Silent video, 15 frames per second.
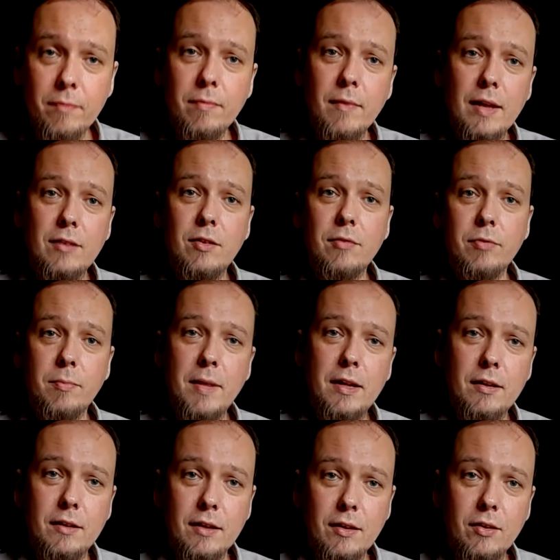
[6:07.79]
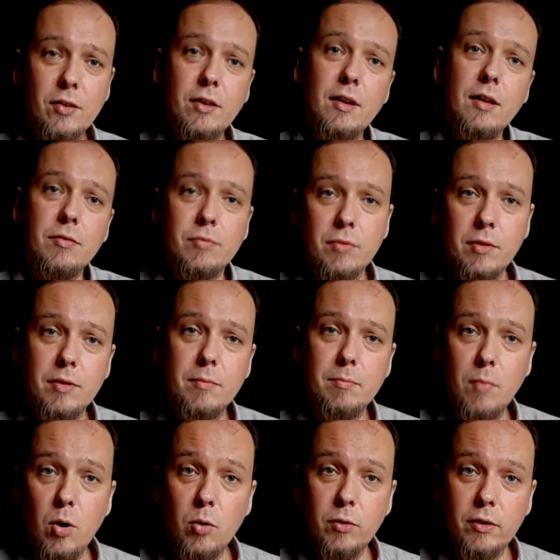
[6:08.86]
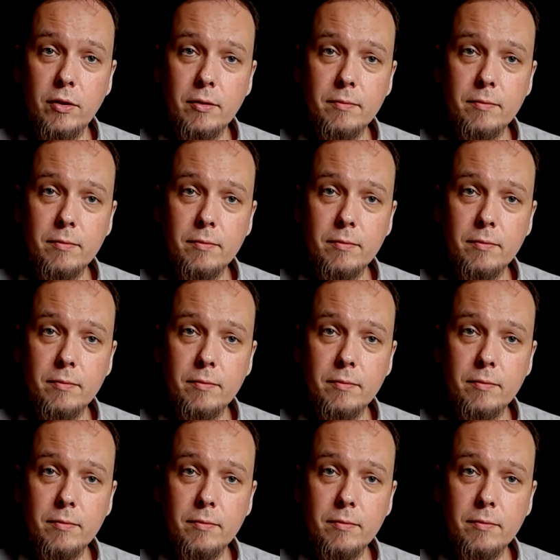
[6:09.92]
and different melodies in every mode,